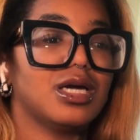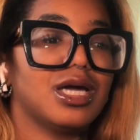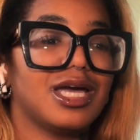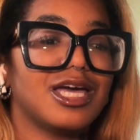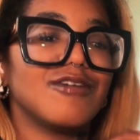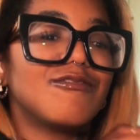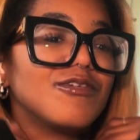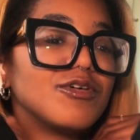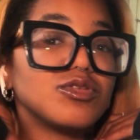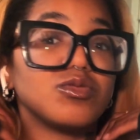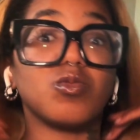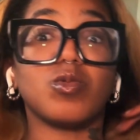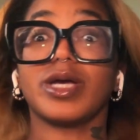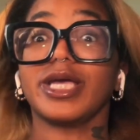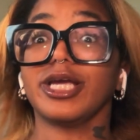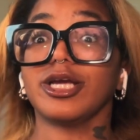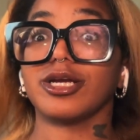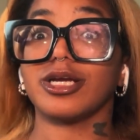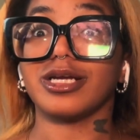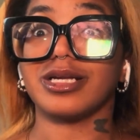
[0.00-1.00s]
it feels
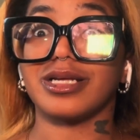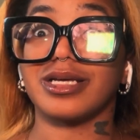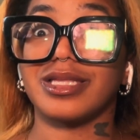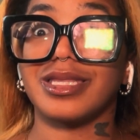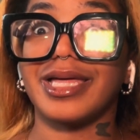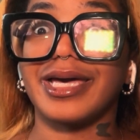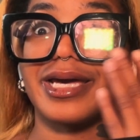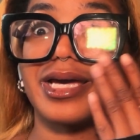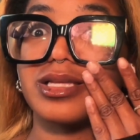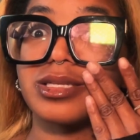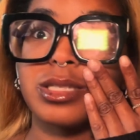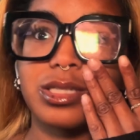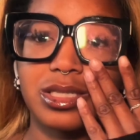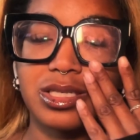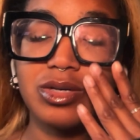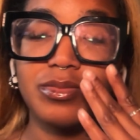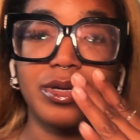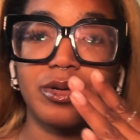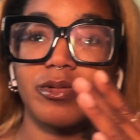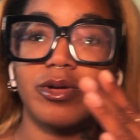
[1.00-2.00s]
weird like
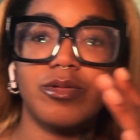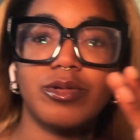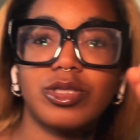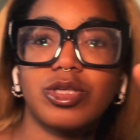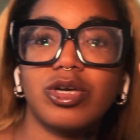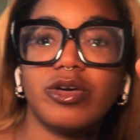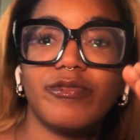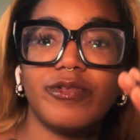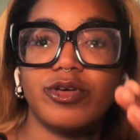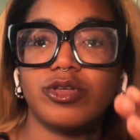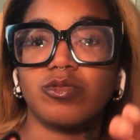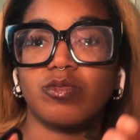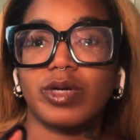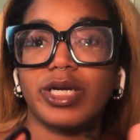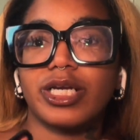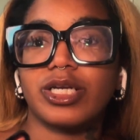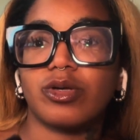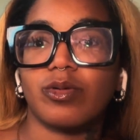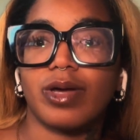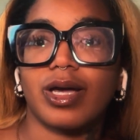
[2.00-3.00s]
to be real with you it feels
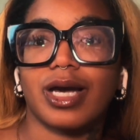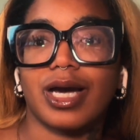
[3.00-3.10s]
weird doing